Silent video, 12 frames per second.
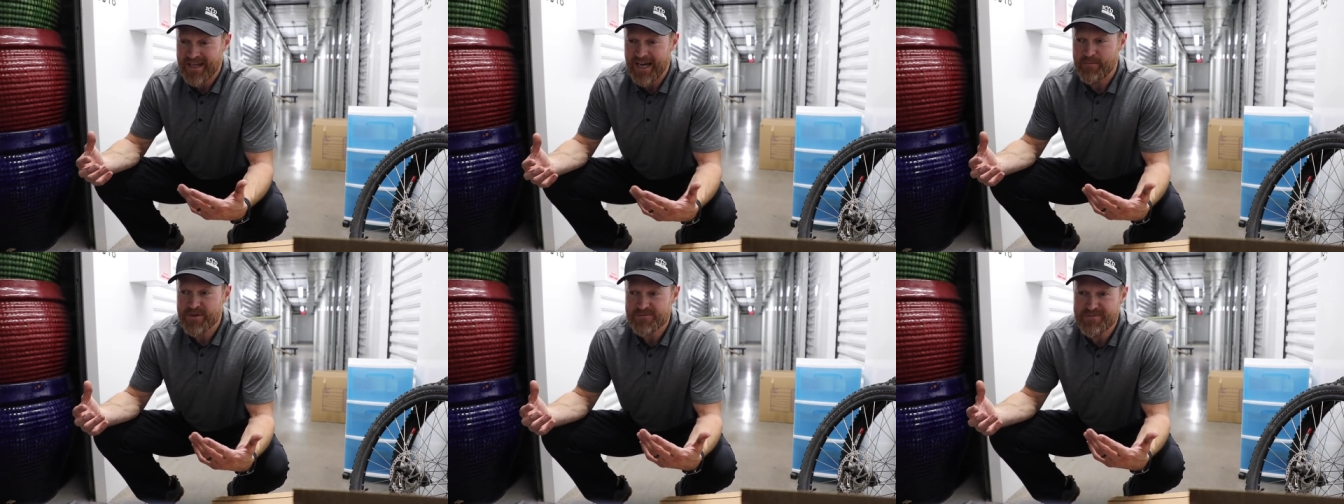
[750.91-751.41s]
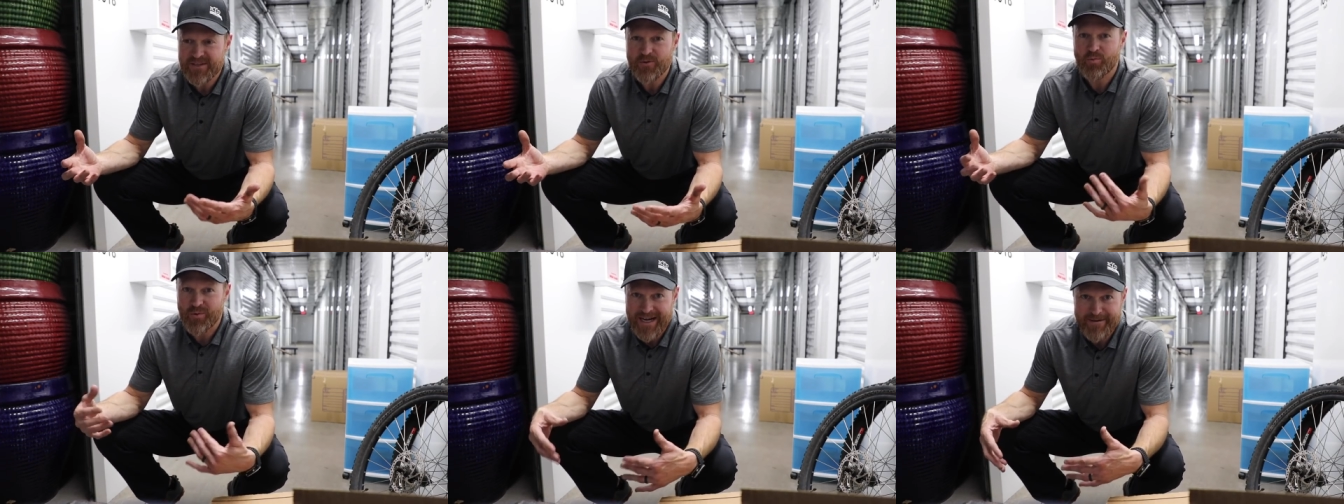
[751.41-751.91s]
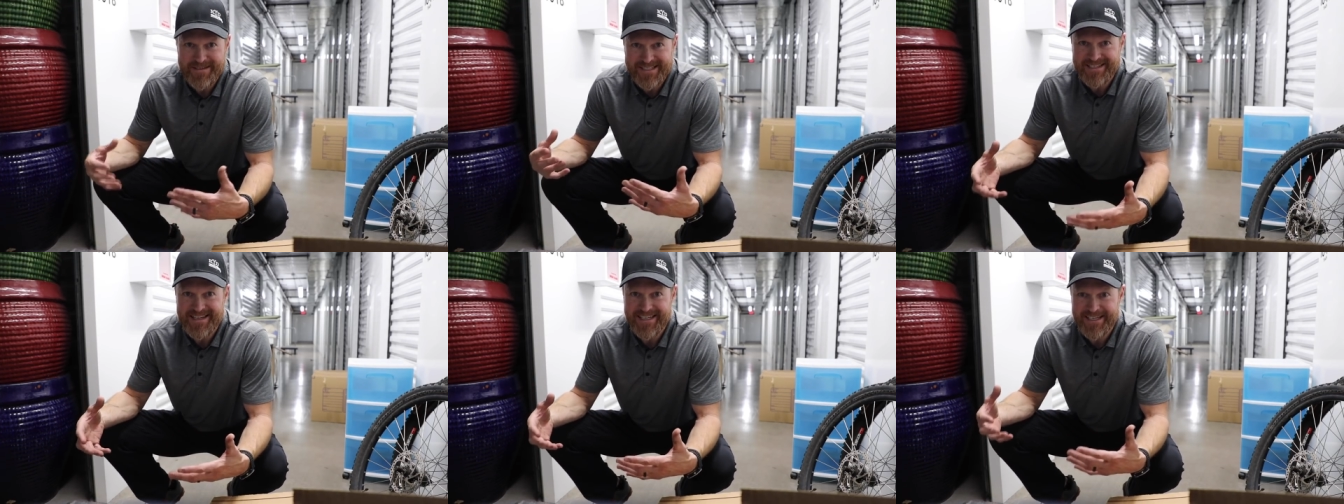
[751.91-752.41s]
How much mental RAM is
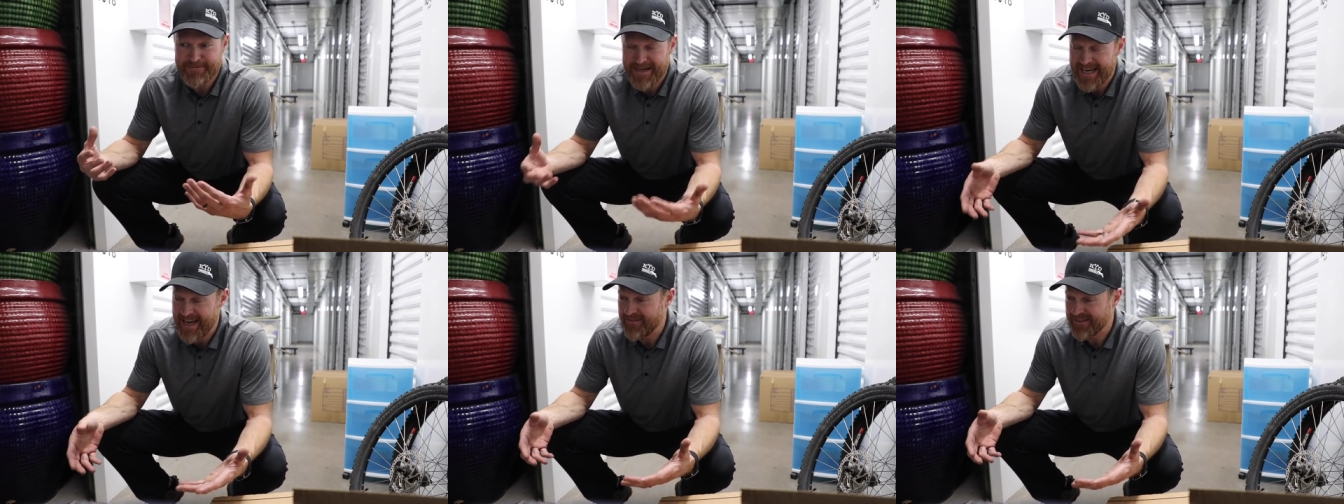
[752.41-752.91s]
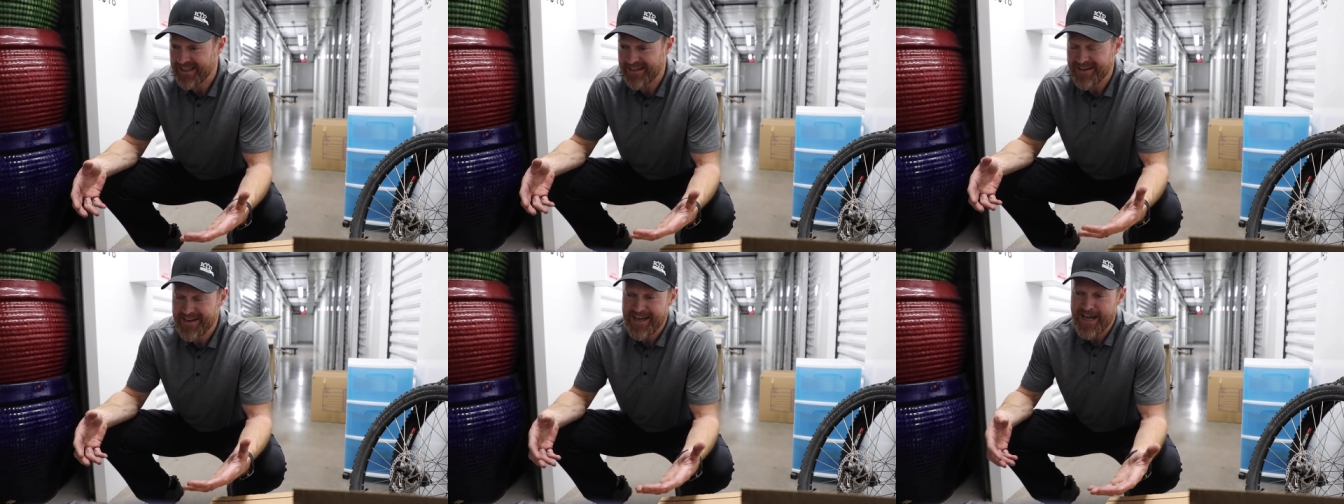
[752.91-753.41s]
it taking by having it?